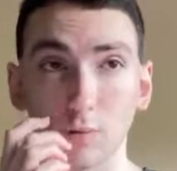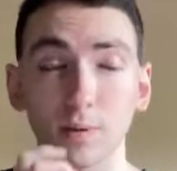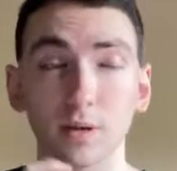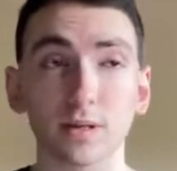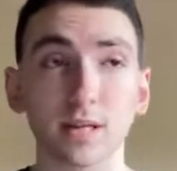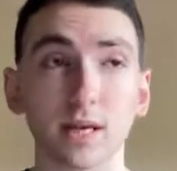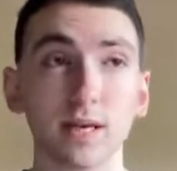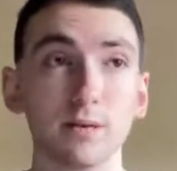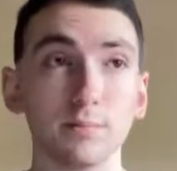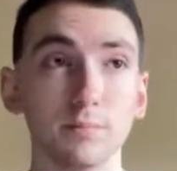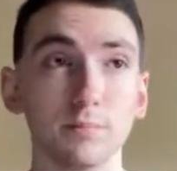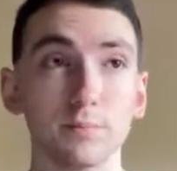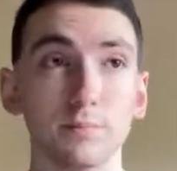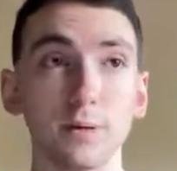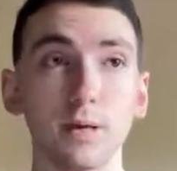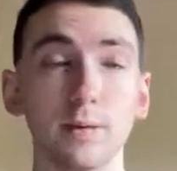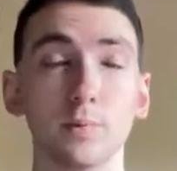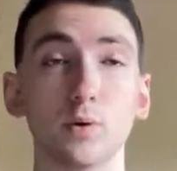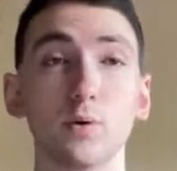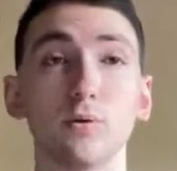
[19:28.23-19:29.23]
But then
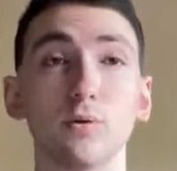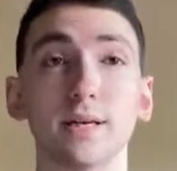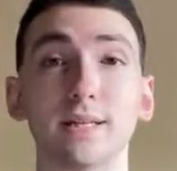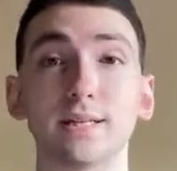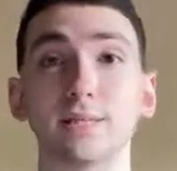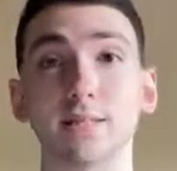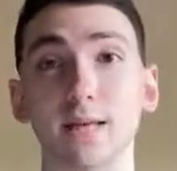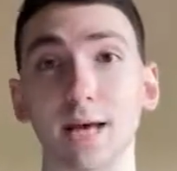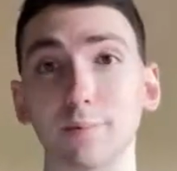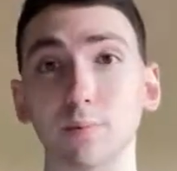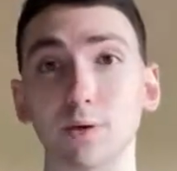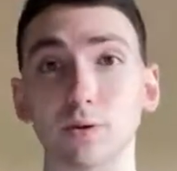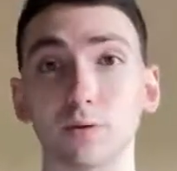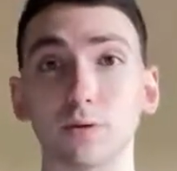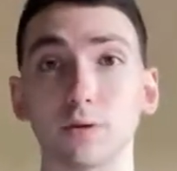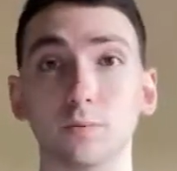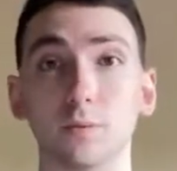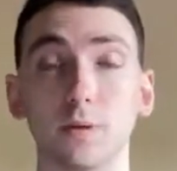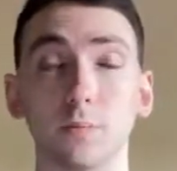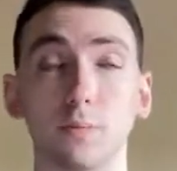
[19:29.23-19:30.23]
people who get
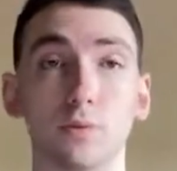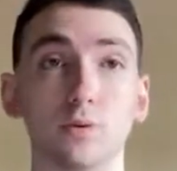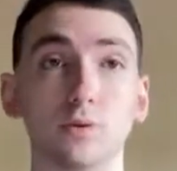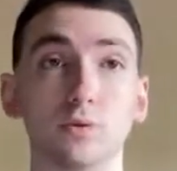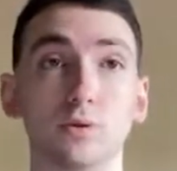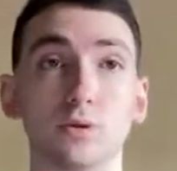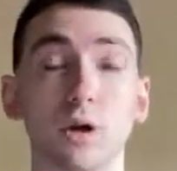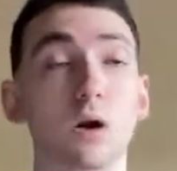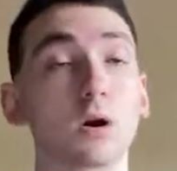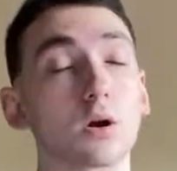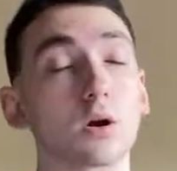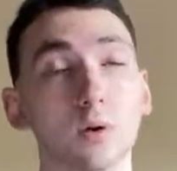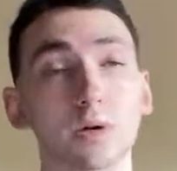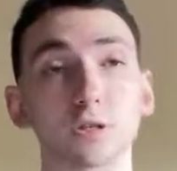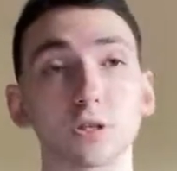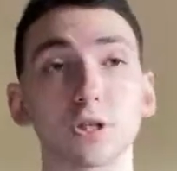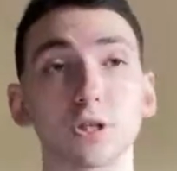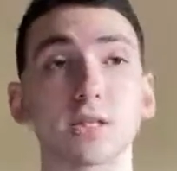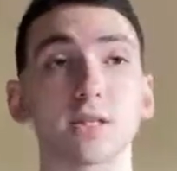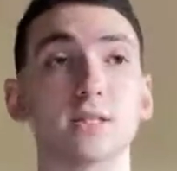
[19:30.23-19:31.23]
skeptical, people who start
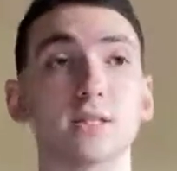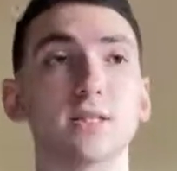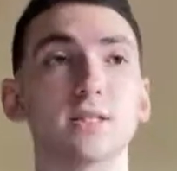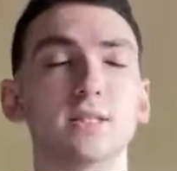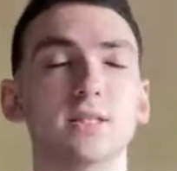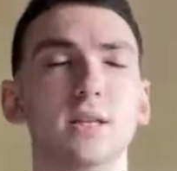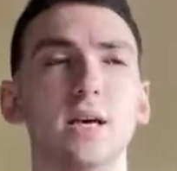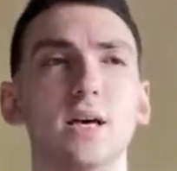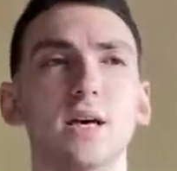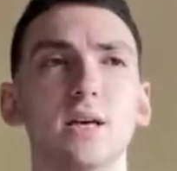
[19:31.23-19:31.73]
questioning things,